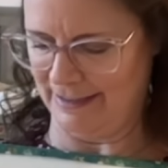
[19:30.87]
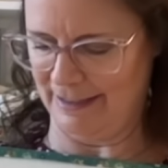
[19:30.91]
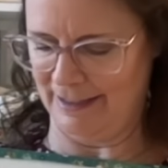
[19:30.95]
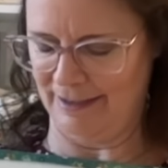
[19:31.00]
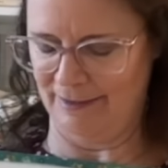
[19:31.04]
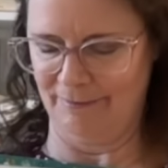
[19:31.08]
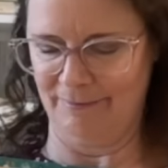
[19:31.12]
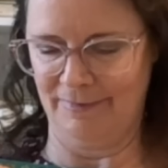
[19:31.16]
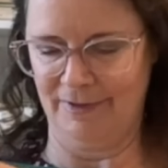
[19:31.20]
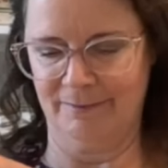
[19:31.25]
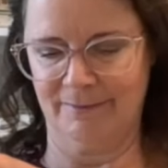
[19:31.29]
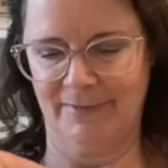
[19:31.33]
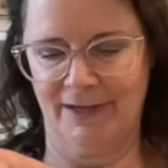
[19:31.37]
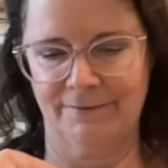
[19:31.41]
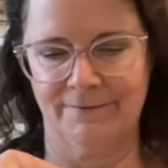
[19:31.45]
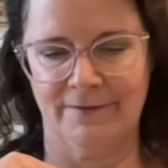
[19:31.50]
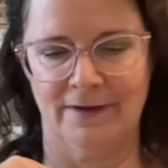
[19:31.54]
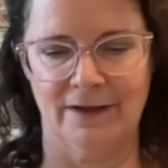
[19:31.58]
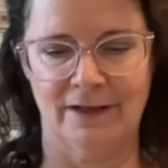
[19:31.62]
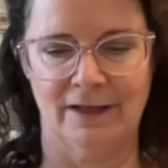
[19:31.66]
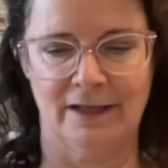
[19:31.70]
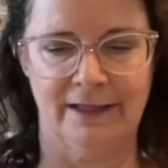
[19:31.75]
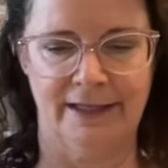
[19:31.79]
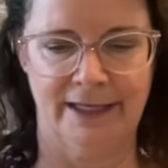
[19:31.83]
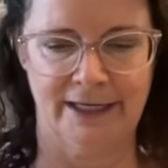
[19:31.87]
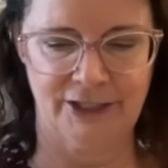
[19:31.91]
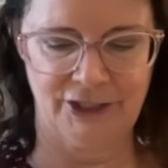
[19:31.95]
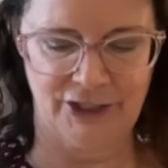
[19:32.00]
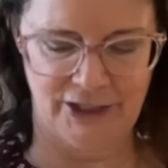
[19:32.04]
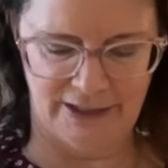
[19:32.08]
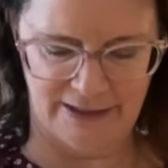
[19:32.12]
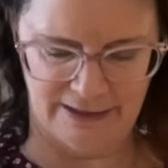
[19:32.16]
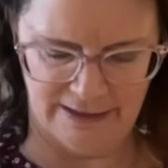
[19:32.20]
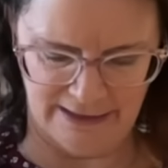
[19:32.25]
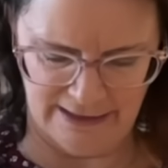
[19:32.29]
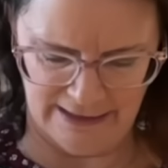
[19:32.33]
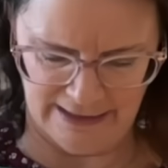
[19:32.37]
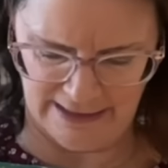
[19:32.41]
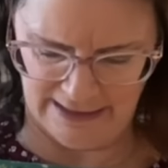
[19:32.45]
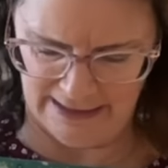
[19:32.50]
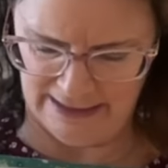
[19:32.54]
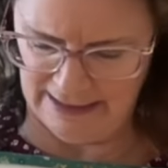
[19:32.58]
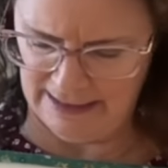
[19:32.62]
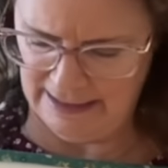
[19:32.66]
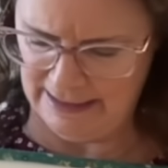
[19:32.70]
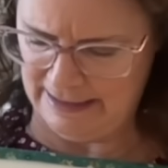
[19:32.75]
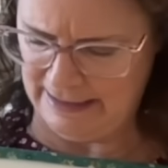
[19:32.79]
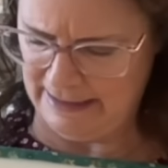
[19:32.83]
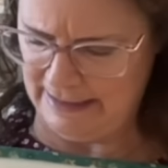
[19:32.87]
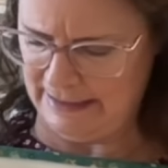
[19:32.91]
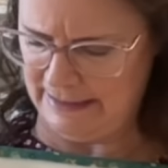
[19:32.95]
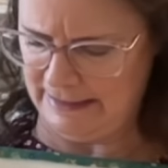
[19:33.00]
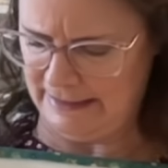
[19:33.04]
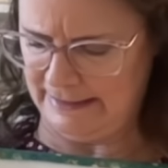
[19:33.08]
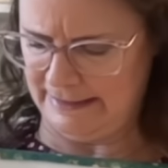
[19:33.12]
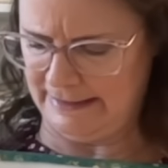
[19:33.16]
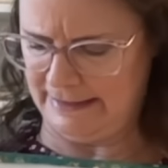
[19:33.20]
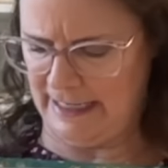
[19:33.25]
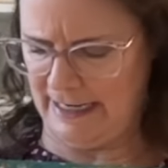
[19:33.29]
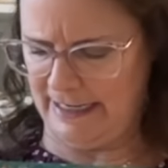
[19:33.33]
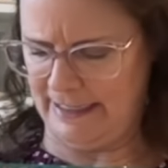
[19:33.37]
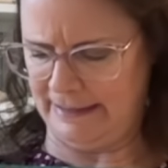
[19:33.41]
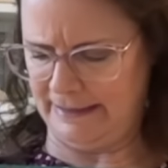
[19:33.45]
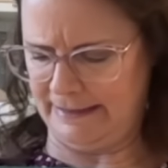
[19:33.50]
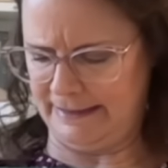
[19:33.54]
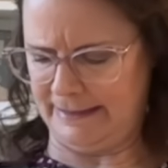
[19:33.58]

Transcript: in my fall collection, Zion